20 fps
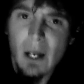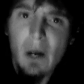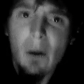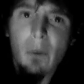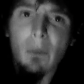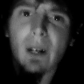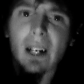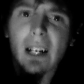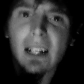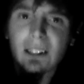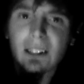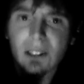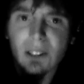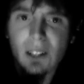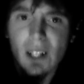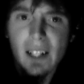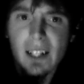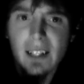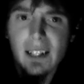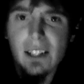when I
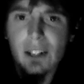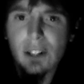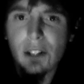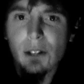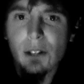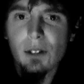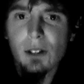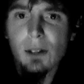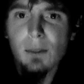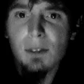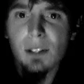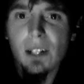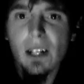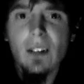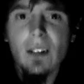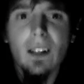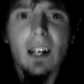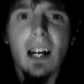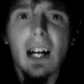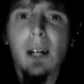started this YouTube
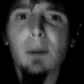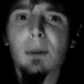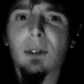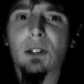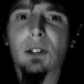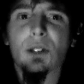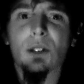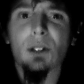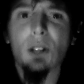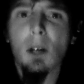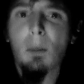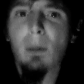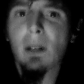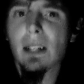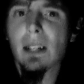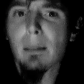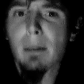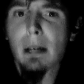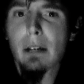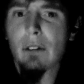channel, I was sober
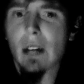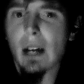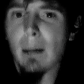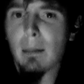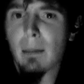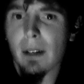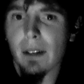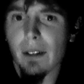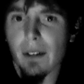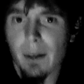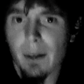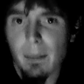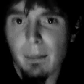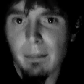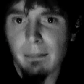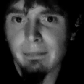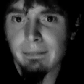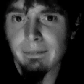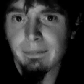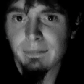than my grandmother.
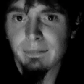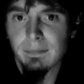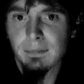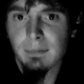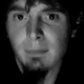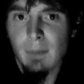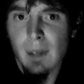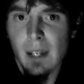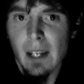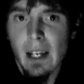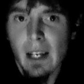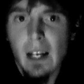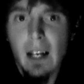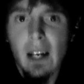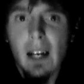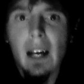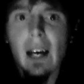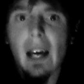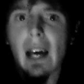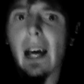
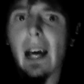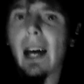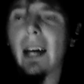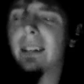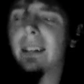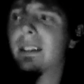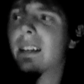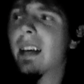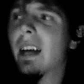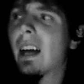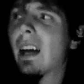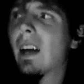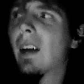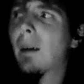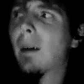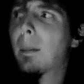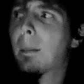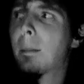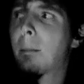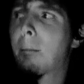And
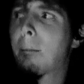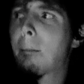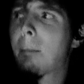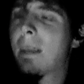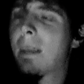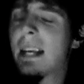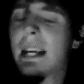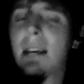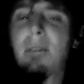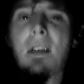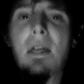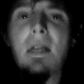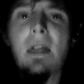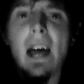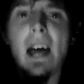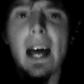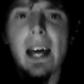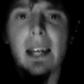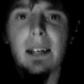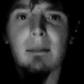even
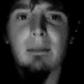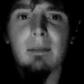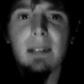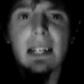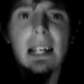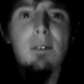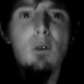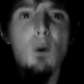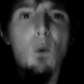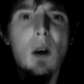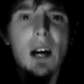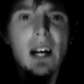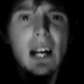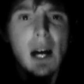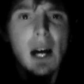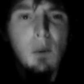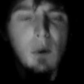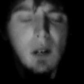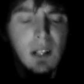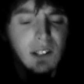then, even when
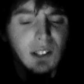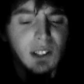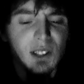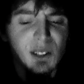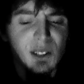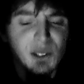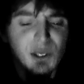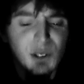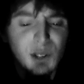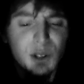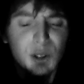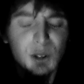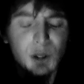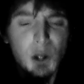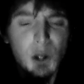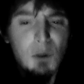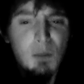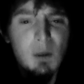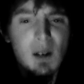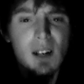I was
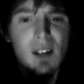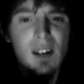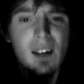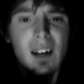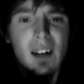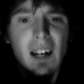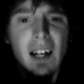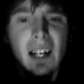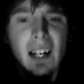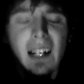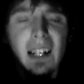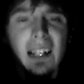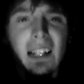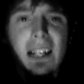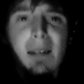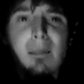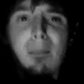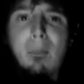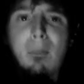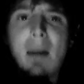sober,
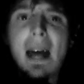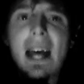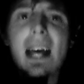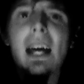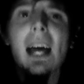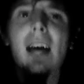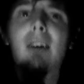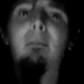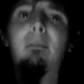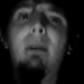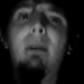it may have